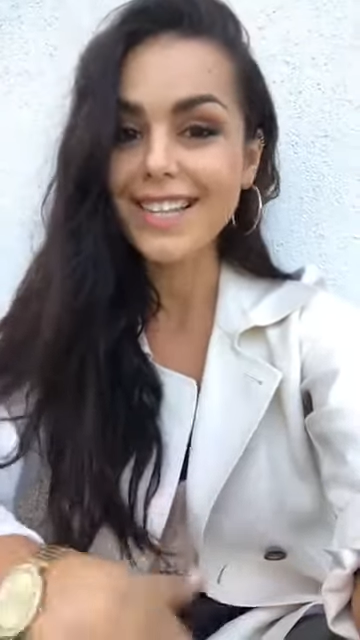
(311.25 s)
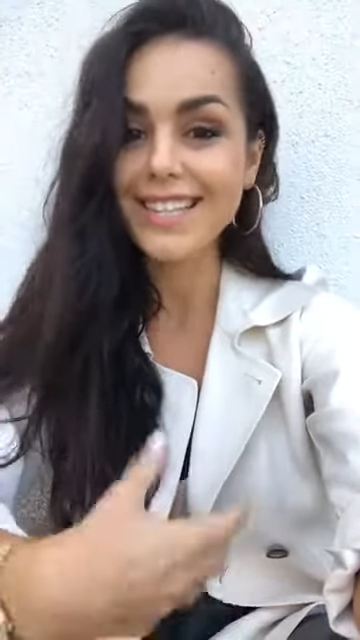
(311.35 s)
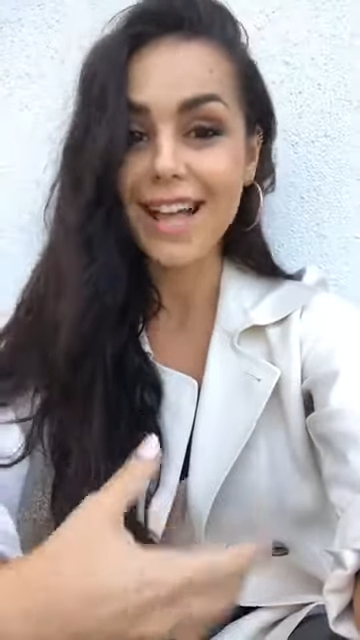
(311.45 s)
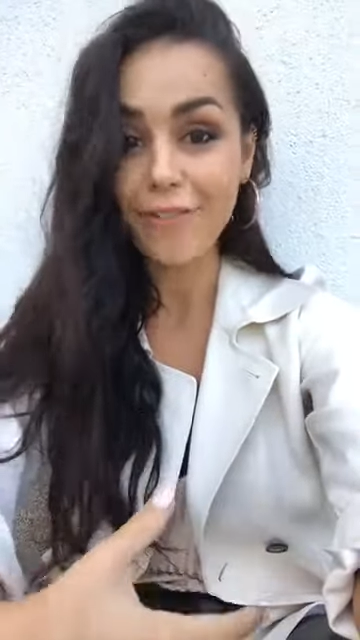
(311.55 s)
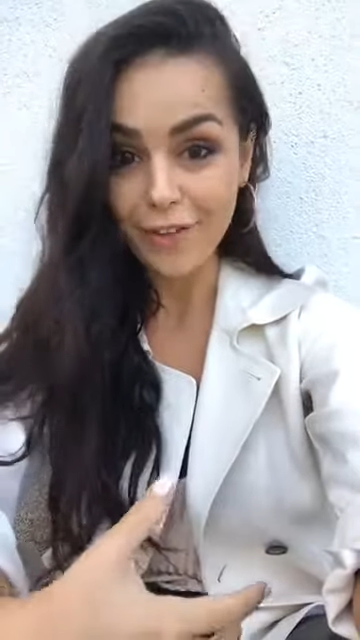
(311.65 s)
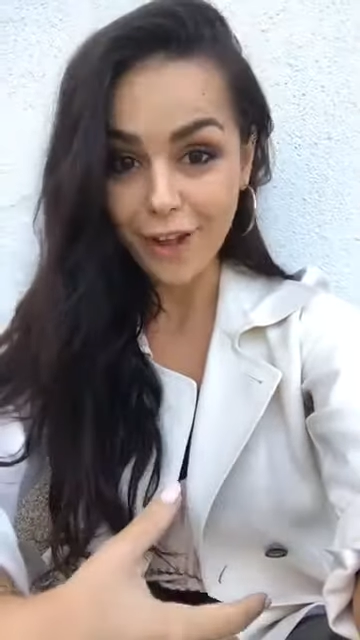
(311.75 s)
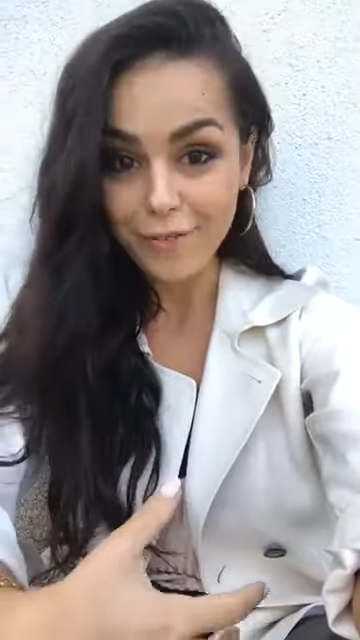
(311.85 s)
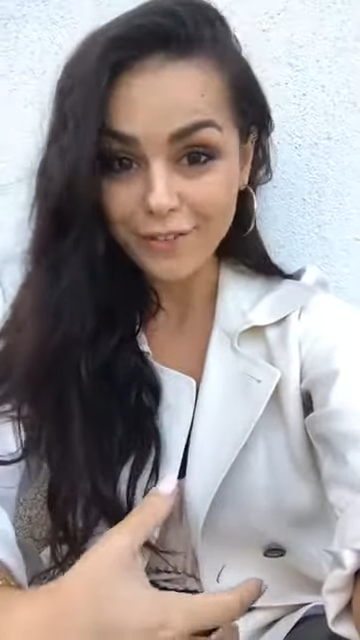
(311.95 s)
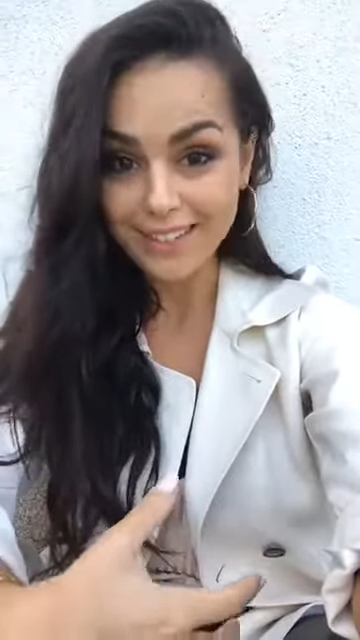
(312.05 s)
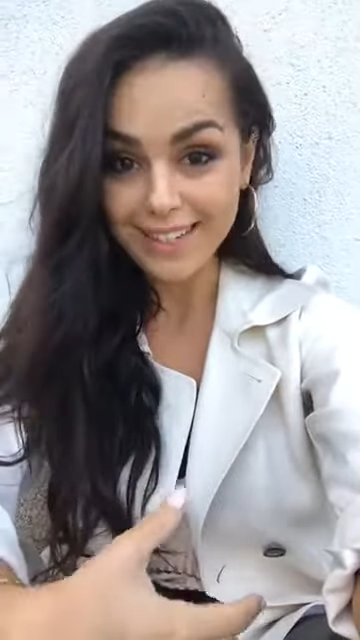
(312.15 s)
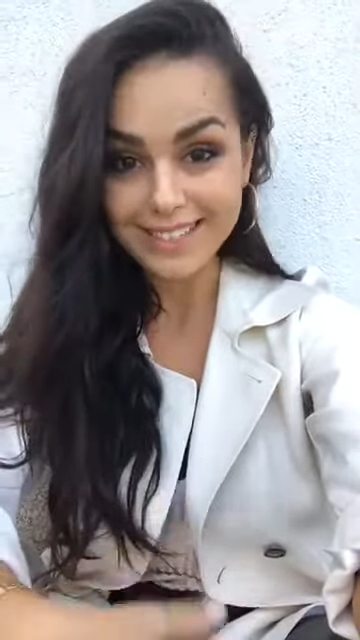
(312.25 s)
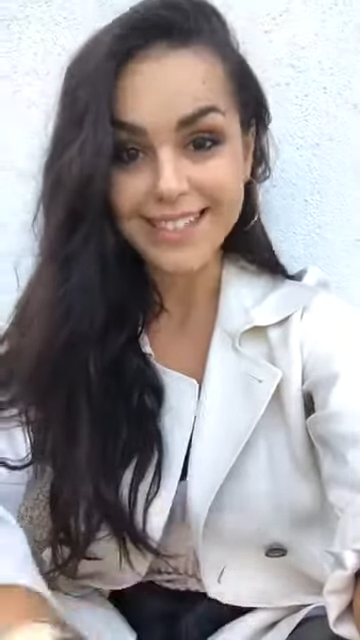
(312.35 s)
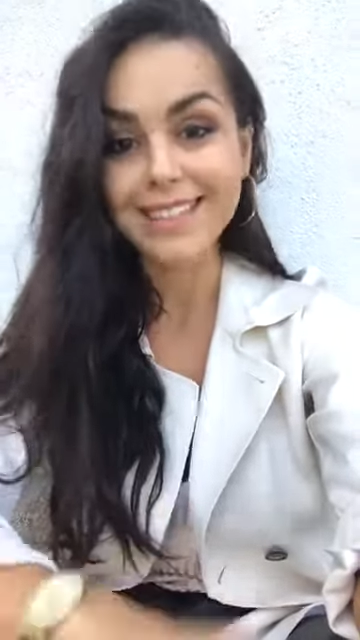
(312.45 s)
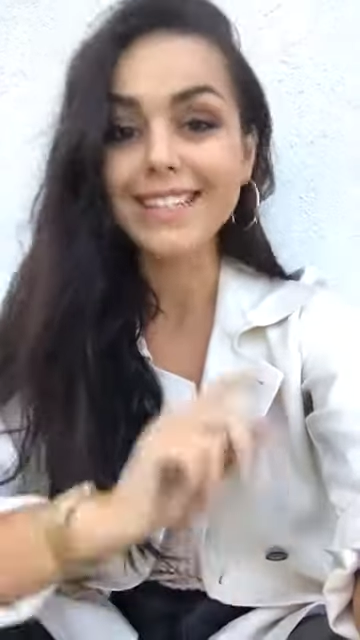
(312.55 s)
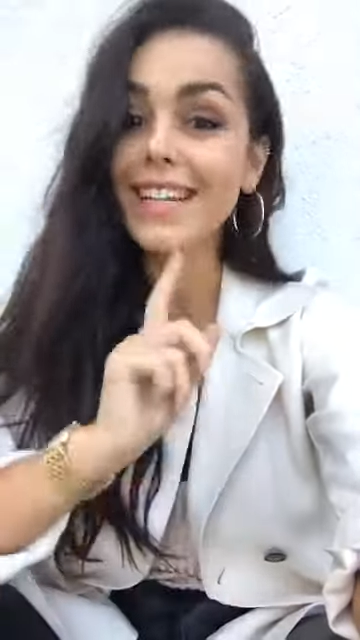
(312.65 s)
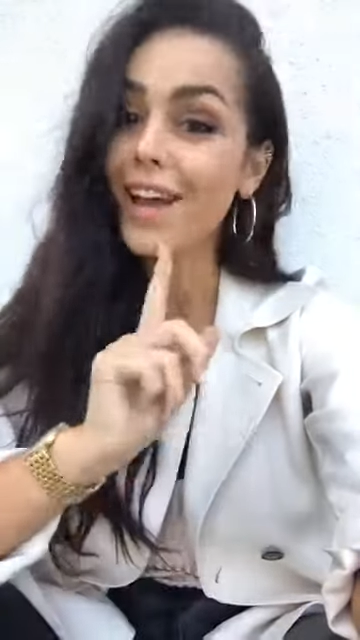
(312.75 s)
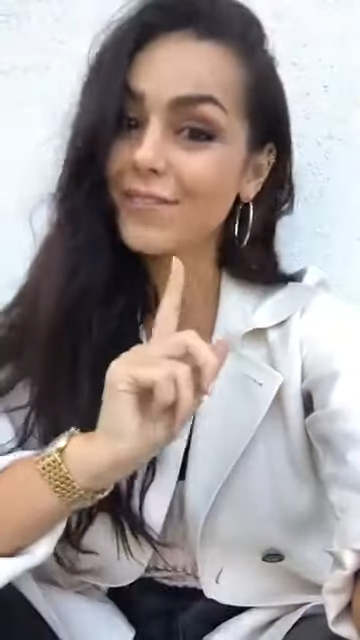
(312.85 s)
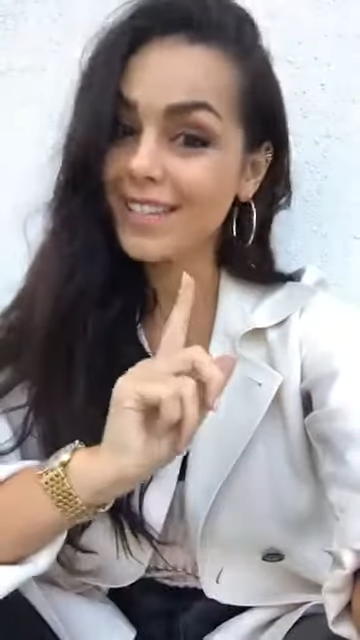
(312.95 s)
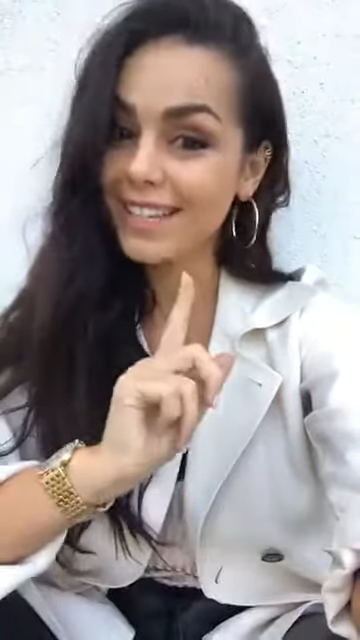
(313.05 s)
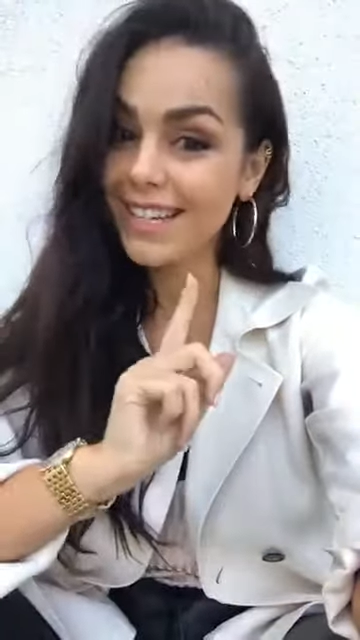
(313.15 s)
and self-confidence and
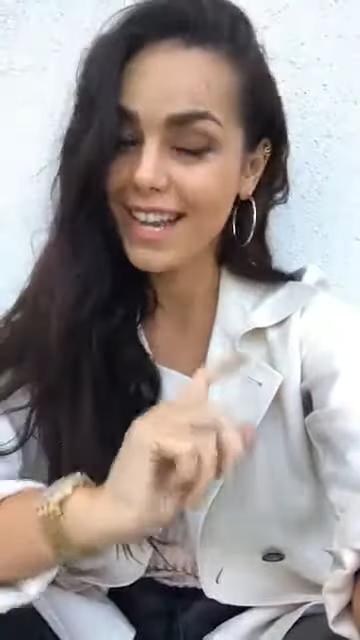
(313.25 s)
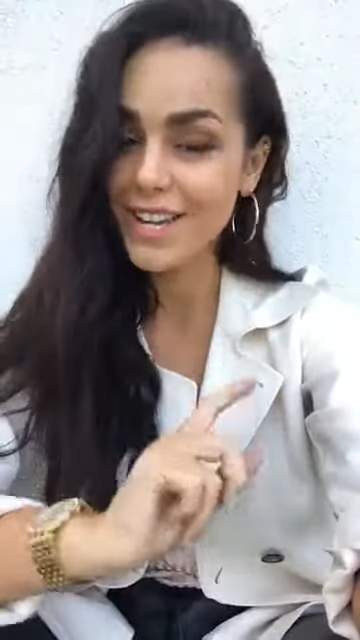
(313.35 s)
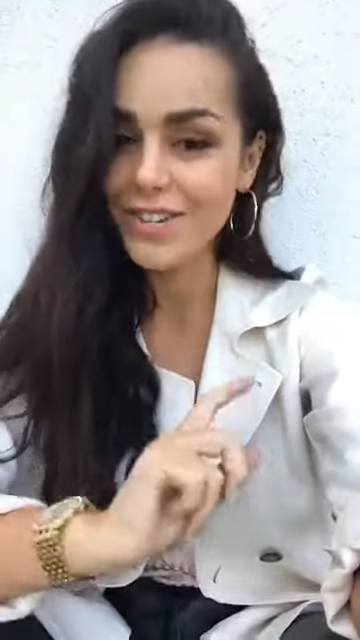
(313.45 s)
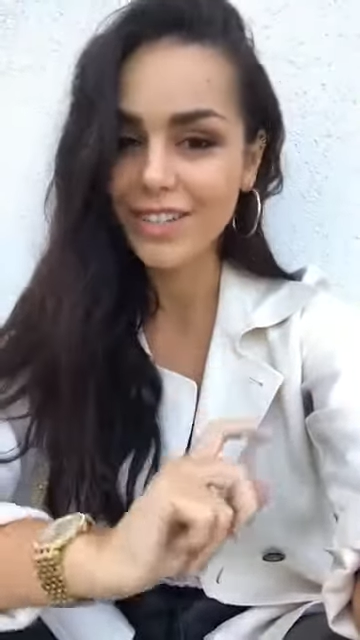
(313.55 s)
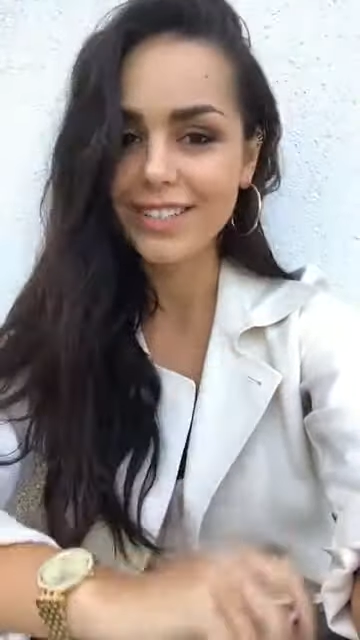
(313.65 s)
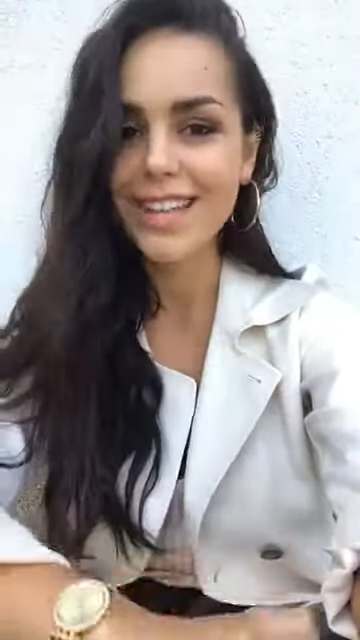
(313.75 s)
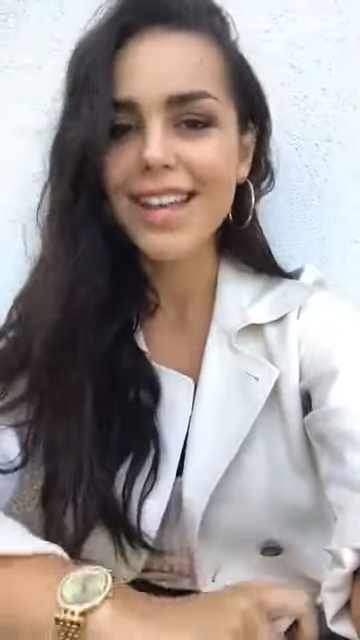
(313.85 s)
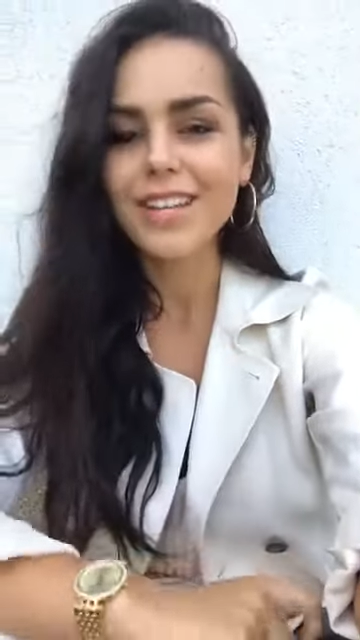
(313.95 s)
enough dedication